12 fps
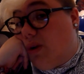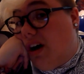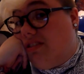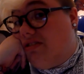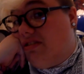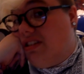
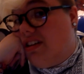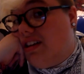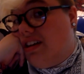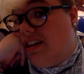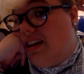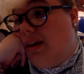rough.
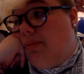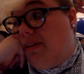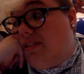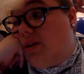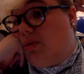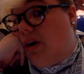I'm
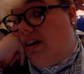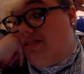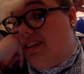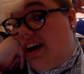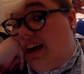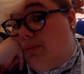having a rough
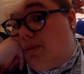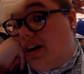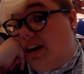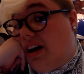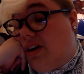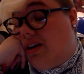time right
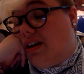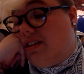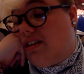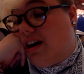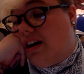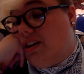now,
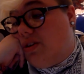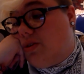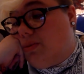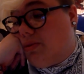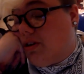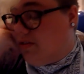trying to do
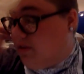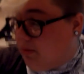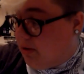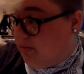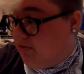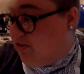some stuff to
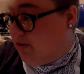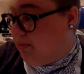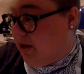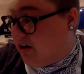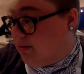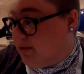make me feel
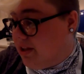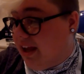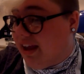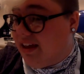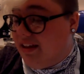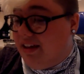better, but
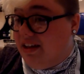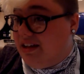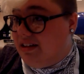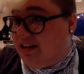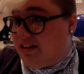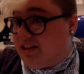like
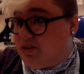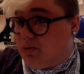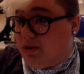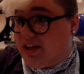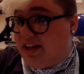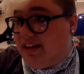nothing's
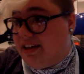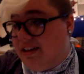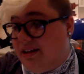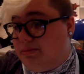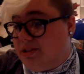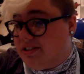working,
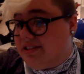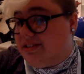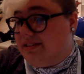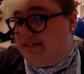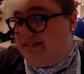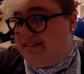and I'm
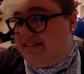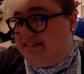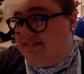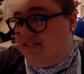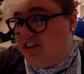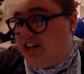just
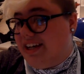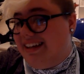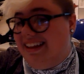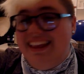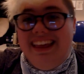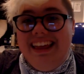very
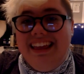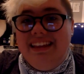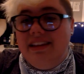eh,